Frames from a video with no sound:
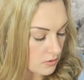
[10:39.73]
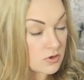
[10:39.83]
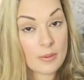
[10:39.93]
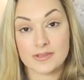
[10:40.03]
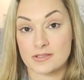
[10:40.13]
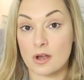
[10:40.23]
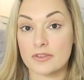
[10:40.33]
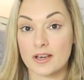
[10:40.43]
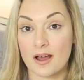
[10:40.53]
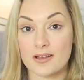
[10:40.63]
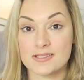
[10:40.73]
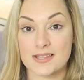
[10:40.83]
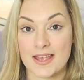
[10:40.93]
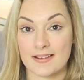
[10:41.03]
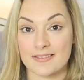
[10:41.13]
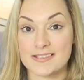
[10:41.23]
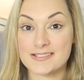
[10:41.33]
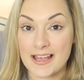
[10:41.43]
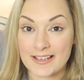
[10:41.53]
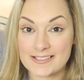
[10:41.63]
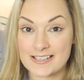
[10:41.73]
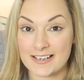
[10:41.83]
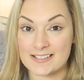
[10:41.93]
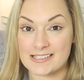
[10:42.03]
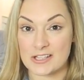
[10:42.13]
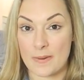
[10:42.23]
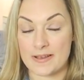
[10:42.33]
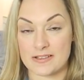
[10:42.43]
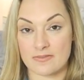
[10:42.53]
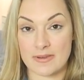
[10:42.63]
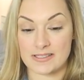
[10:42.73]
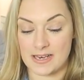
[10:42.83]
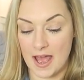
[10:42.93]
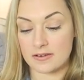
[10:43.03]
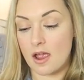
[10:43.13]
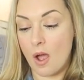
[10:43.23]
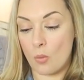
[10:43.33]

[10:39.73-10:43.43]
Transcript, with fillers: no it's not the last thing the second to last thing that i picked up from matalan